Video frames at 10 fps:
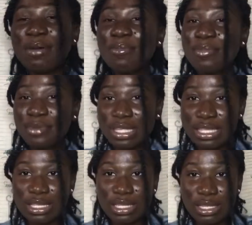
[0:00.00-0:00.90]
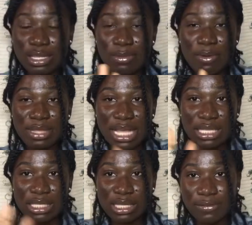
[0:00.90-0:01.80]
But the moment I
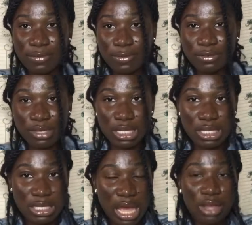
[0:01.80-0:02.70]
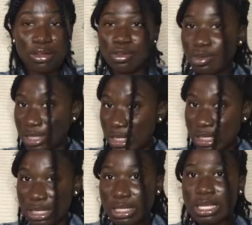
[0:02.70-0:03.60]
saved for it, I got it.
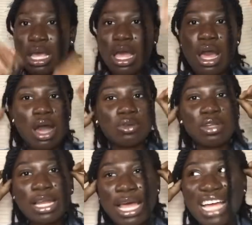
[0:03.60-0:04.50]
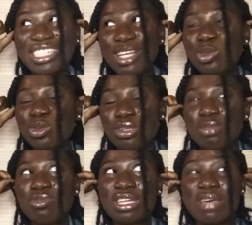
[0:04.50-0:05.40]
I will not lie, I shall touch the
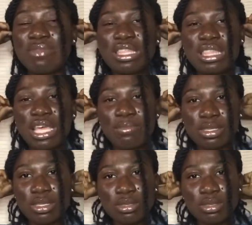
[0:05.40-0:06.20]
money how many times.